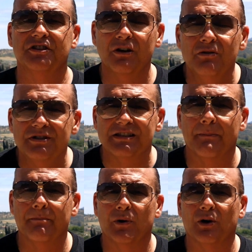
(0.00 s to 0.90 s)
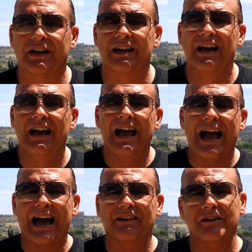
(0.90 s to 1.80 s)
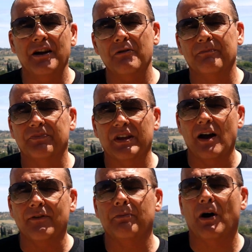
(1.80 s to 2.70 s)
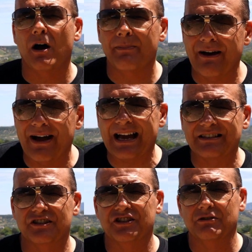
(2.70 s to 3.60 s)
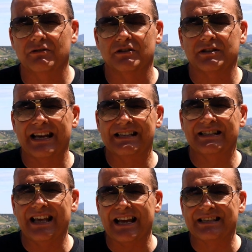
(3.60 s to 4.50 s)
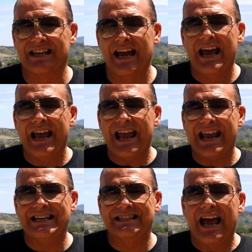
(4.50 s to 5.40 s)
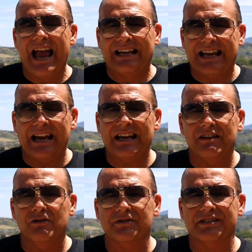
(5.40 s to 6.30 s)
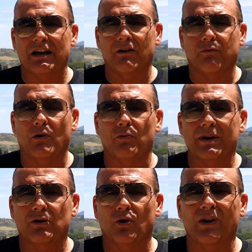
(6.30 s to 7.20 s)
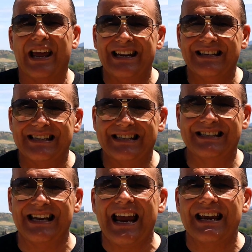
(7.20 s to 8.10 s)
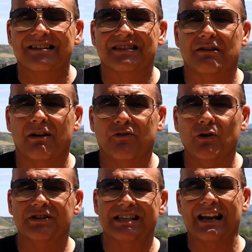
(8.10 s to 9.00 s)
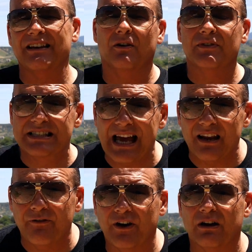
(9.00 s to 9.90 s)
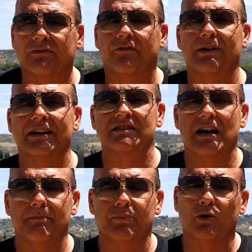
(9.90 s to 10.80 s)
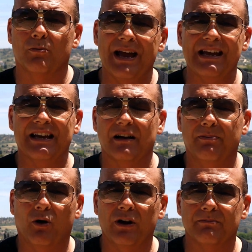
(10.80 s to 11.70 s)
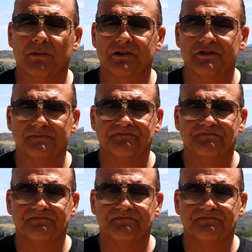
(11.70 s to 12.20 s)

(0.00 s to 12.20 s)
to somebody. And the other part about attitude is getting yourself what we call in state. So if you're selling on the telephone, for example, or making appointments,